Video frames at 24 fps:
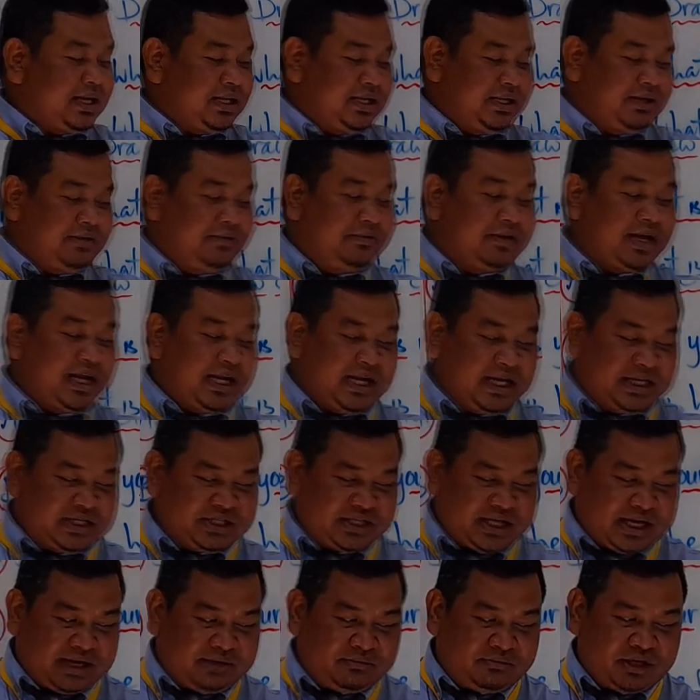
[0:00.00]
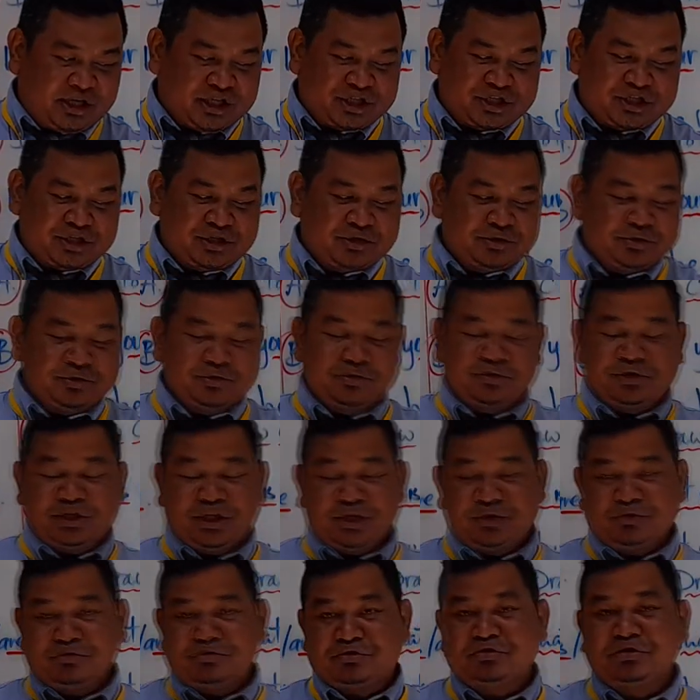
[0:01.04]
the way that I want to
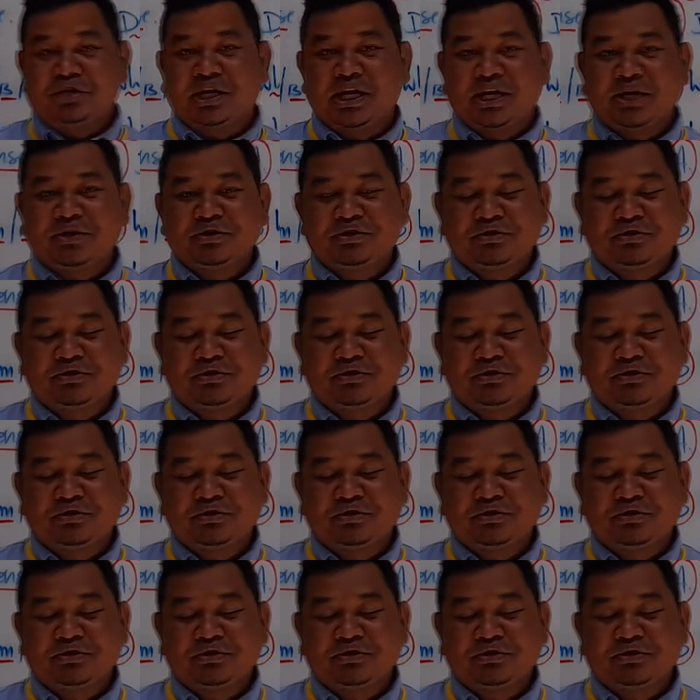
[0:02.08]
you to know,